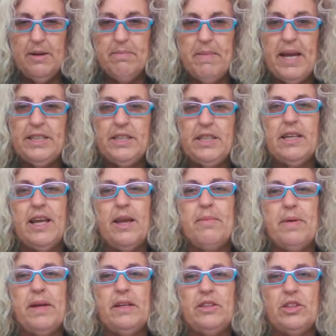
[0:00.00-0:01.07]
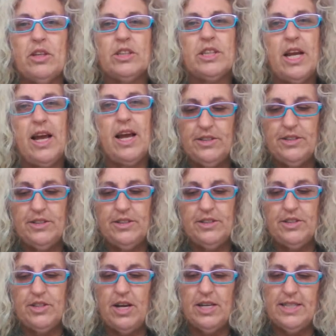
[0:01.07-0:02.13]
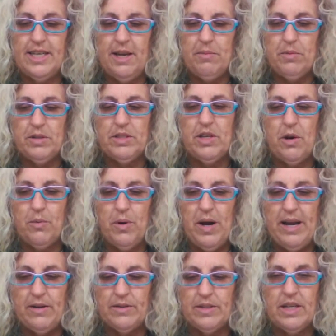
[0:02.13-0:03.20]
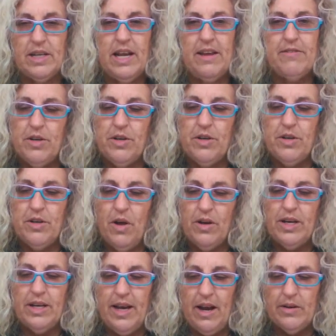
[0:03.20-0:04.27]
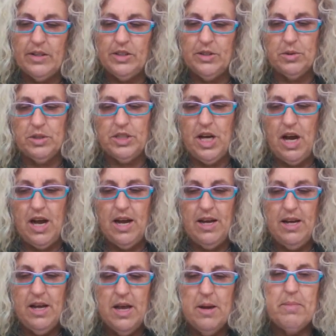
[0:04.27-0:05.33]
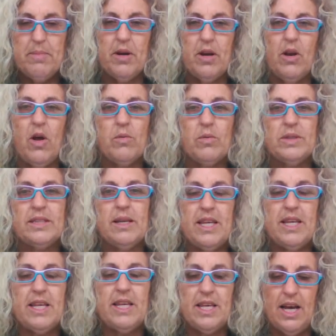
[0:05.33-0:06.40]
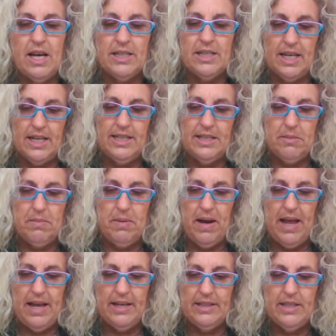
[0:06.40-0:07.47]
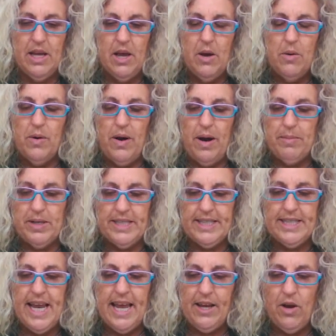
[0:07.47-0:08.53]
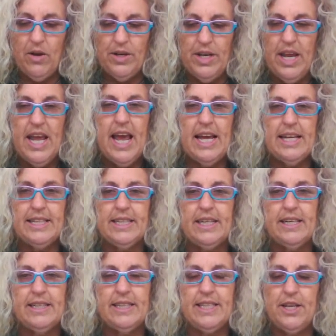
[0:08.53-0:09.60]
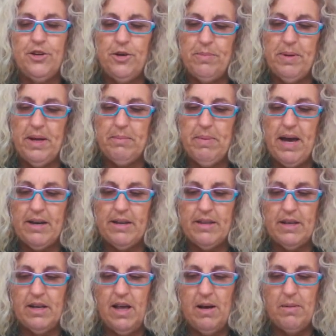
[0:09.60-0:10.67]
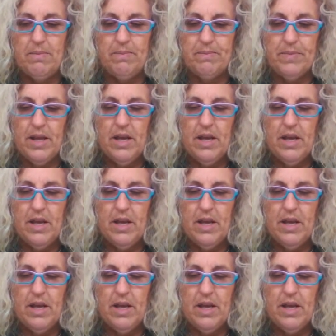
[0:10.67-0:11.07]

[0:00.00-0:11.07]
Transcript: Imagine keeping Josh Carr and Tyson Edwards around if they were not encouraged to retire, but along with some of the young delisted players were able to stay on and to continue being part of the club.